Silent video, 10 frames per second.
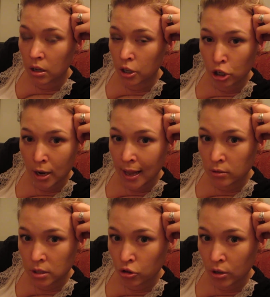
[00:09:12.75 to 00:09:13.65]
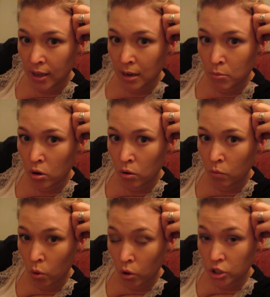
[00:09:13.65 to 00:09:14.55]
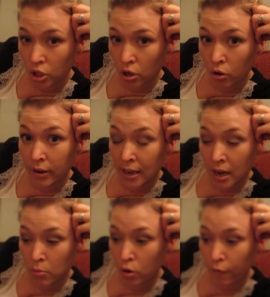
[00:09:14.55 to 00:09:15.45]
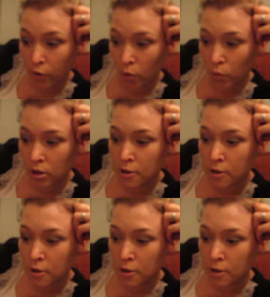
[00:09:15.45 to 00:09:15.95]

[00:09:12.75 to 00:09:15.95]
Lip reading: You're not allowed to drink any more water or eat any more food.